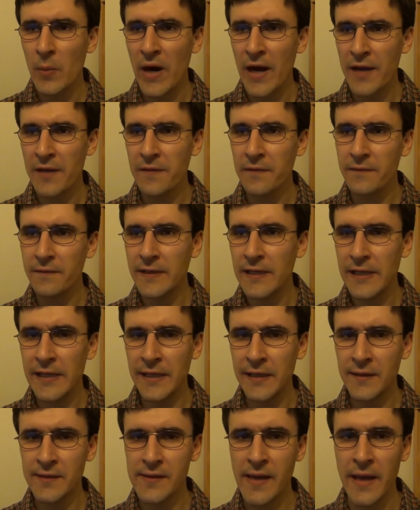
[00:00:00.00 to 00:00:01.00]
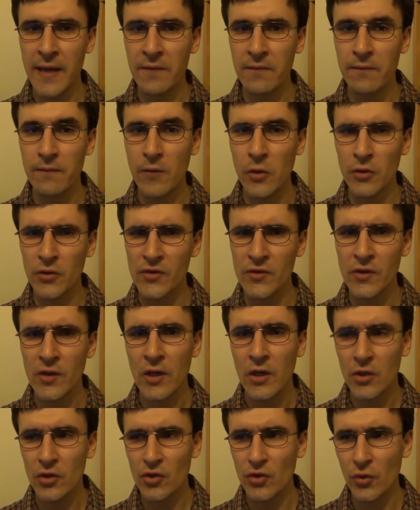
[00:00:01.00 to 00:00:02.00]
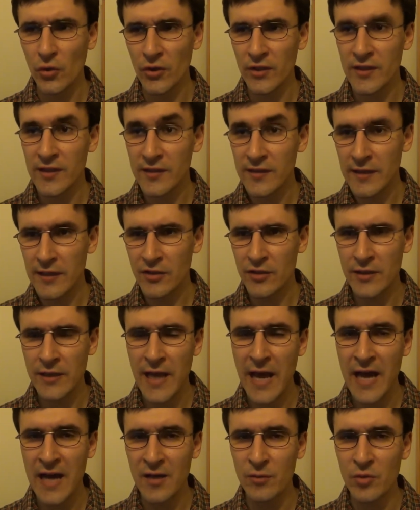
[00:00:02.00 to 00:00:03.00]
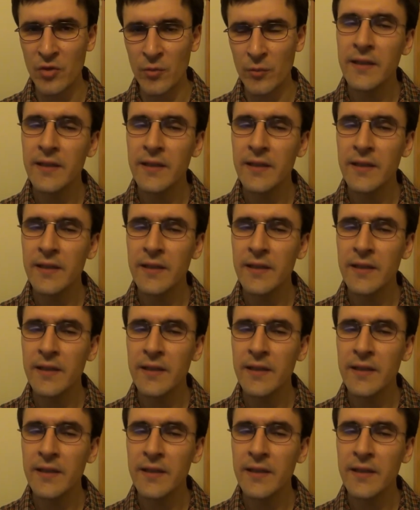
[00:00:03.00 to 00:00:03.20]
my feelings and thoughts toward such an album,